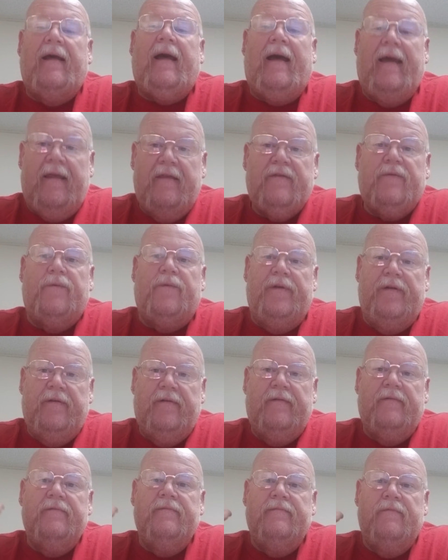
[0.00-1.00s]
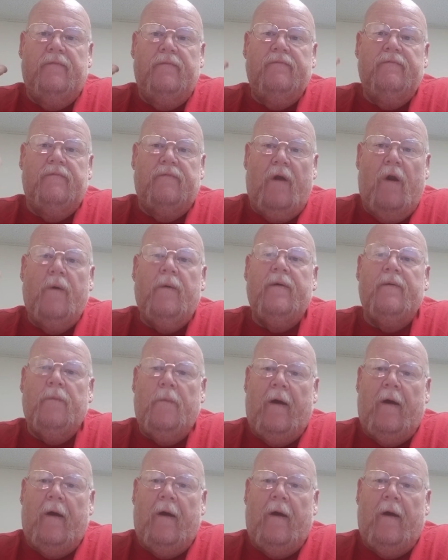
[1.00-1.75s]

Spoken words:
I had the real Rowan